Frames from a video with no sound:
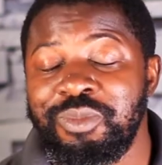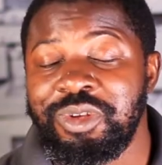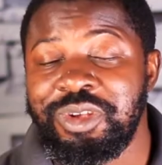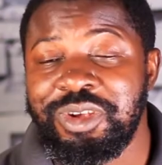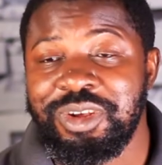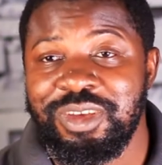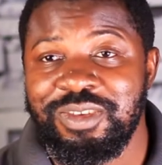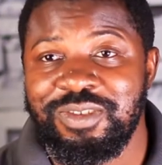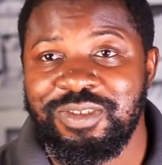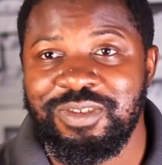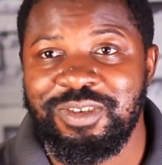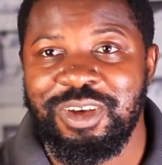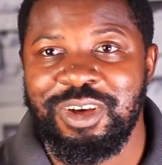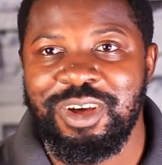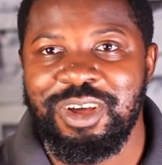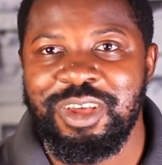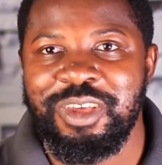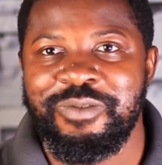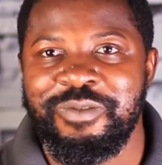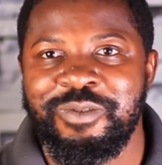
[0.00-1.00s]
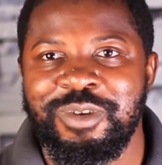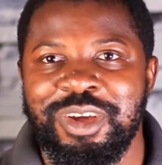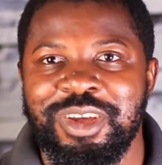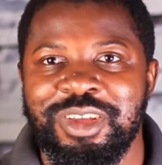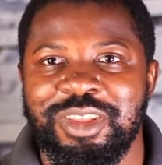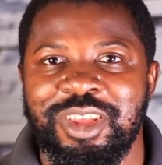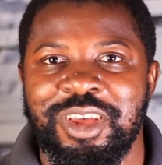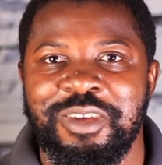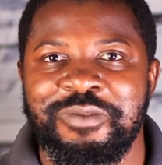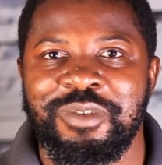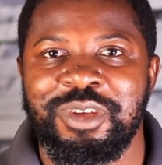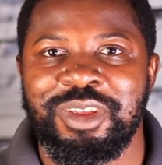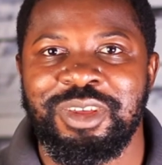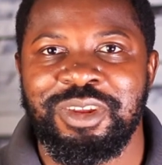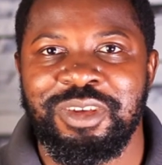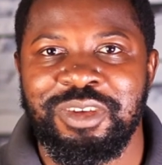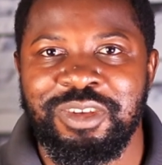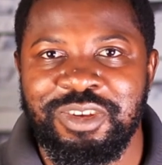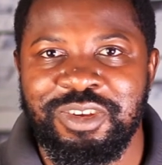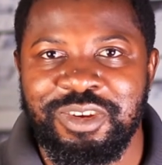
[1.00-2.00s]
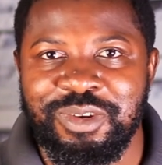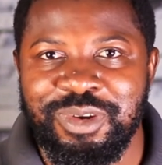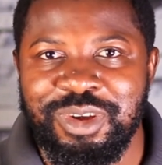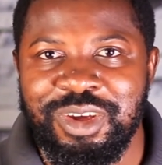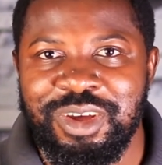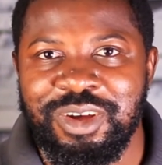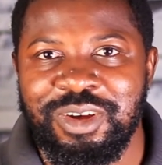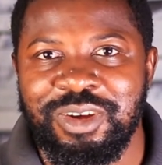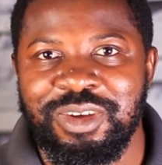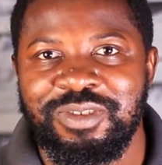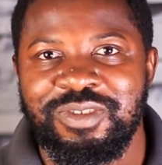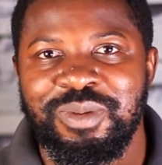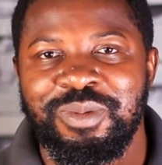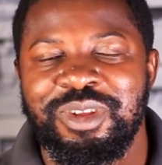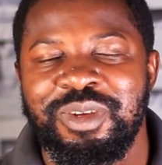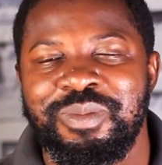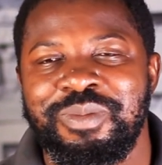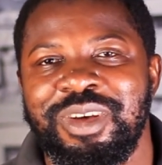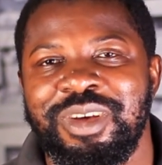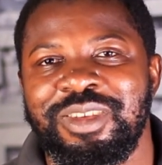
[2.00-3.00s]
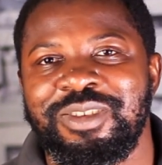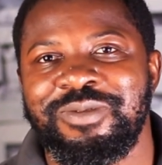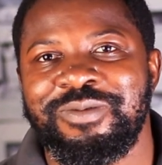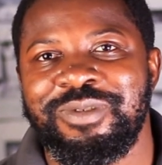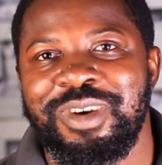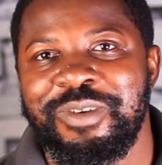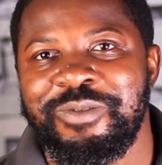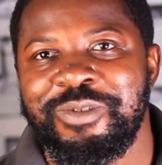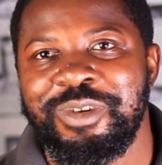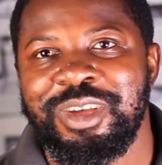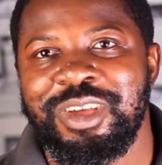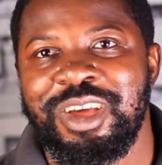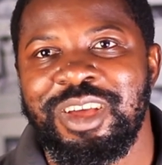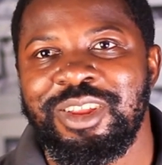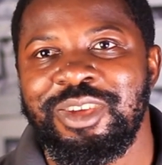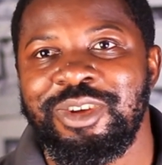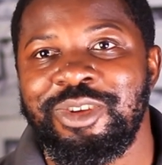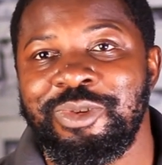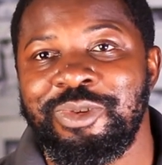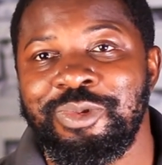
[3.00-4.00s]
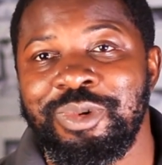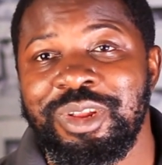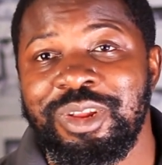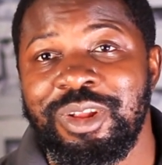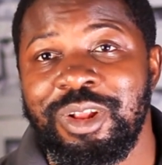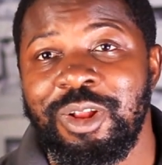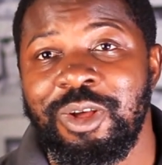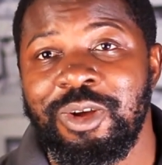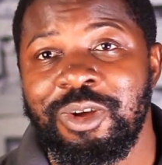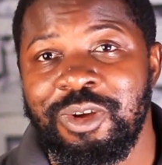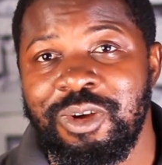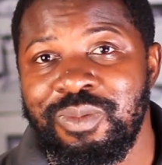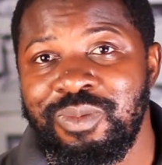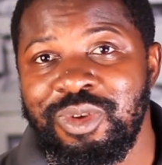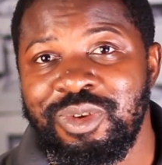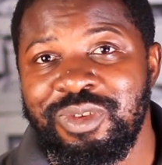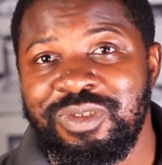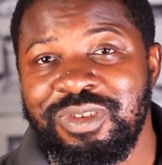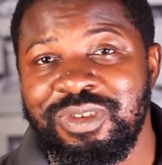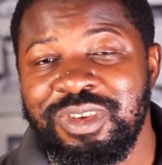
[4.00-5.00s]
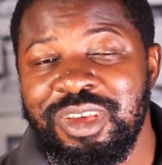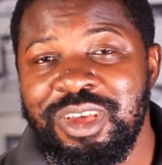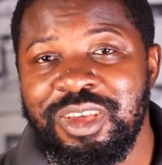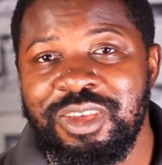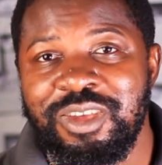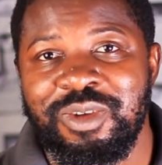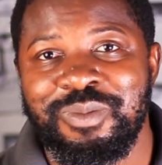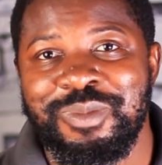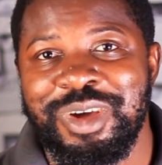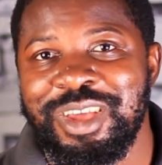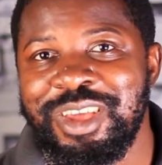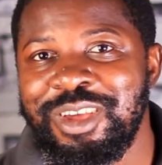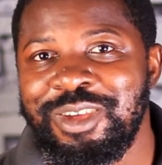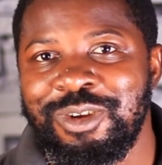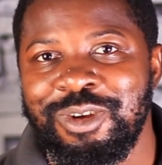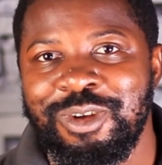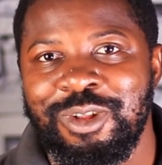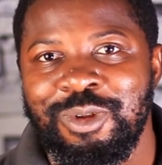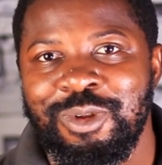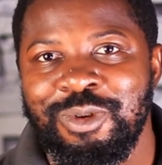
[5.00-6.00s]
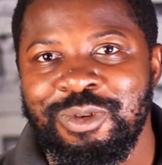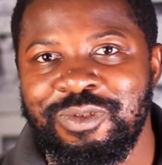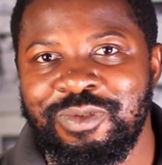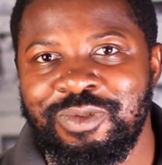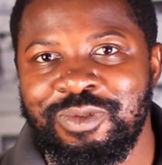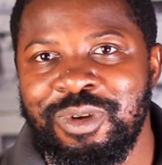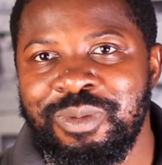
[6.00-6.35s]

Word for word: But chances are, if you're interviewing in Nigeria or in some other parts of Africa and you're doing the long commute, you might get your clothes